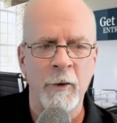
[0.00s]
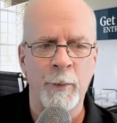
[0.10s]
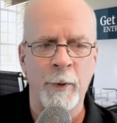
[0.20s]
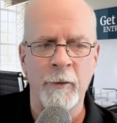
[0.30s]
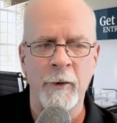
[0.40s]

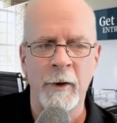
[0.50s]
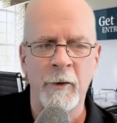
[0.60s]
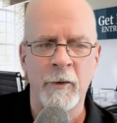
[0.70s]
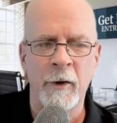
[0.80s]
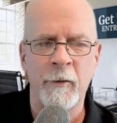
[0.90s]
president and
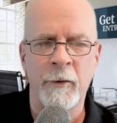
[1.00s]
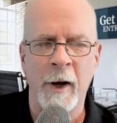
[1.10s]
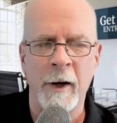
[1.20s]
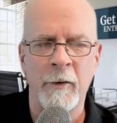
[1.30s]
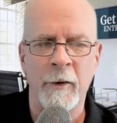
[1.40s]
chief
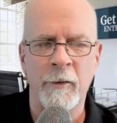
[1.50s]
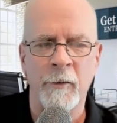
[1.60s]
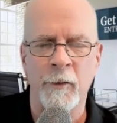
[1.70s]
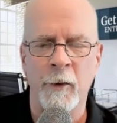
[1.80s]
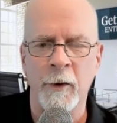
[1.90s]
scientist
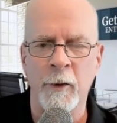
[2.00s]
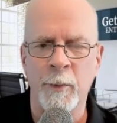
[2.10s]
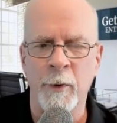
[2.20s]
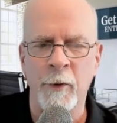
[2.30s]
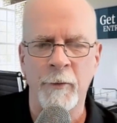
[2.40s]
of Zorakle
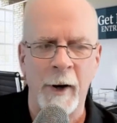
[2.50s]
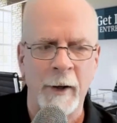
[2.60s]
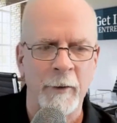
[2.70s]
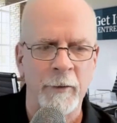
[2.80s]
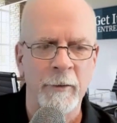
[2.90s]

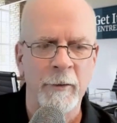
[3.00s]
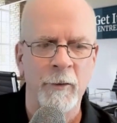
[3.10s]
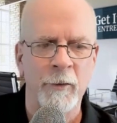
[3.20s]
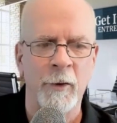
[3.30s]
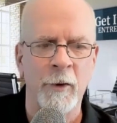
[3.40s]
Profiles.
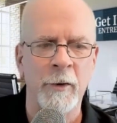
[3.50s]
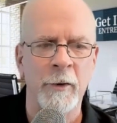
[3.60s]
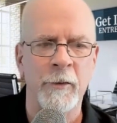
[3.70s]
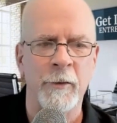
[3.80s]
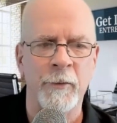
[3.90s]

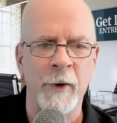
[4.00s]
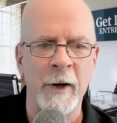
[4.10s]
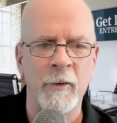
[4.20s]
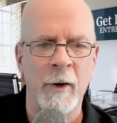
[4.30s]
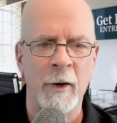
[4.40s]
Zorakle is a
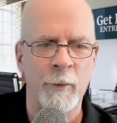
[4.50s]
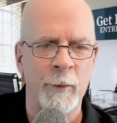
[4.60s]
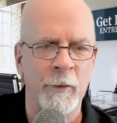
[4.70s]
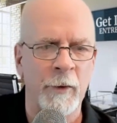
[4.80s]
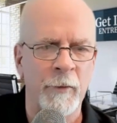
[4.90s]

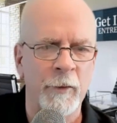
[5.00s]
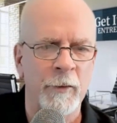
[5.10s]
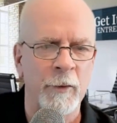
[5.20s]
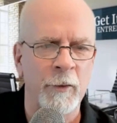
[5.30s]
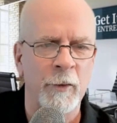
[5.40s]
franchise-specific
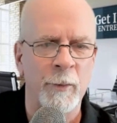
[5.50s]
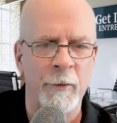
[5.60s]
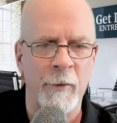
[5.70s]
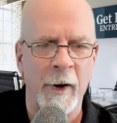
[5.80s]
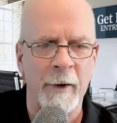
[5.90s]
solution
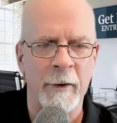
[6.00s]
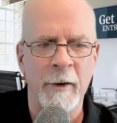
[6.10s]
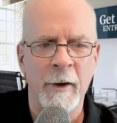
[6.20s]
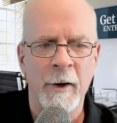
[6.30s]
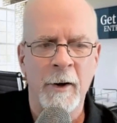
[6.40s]
provider
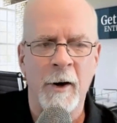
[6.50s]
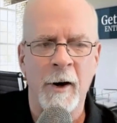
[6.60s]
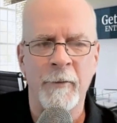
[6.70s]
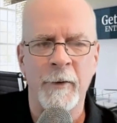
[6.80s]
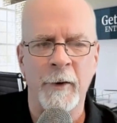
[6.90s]

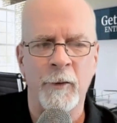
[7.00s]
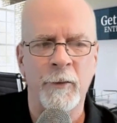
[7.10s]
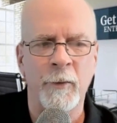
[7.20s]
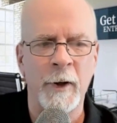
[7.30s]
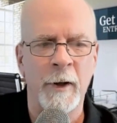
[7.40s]
offering a
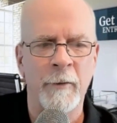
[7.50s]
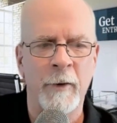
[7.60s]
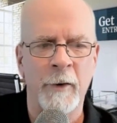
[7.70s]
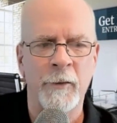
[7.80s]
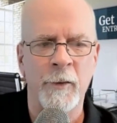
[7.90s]
suite of
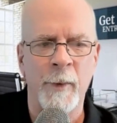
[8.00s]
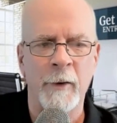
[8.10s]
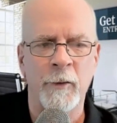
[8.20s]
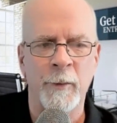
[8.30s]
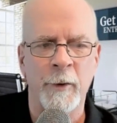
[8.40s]

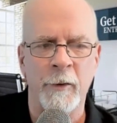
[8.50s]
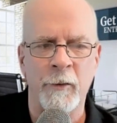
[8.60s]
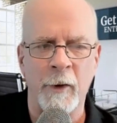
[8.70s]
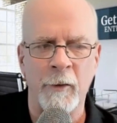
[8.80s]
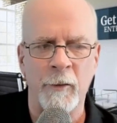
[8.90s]
customizable
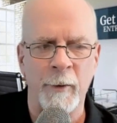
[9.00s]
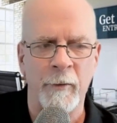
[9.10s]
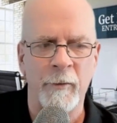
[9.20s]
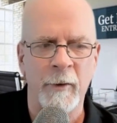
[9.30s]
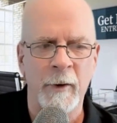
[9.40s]
assessments.